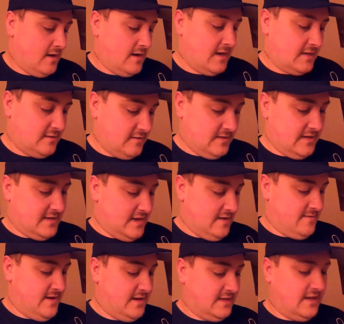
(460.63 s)
let's do this
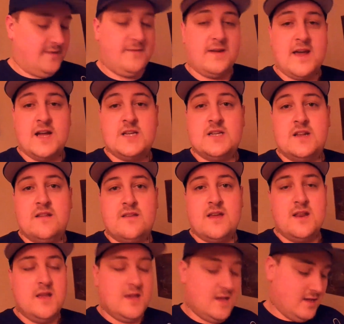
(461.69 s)
anyway, see if we catch
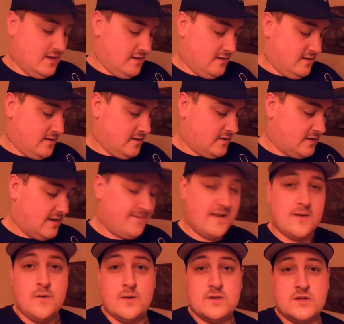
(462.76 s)
anything, see if
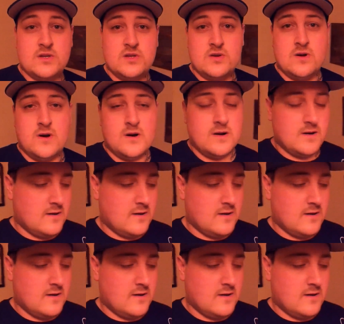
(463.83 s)
anyone wants to talk.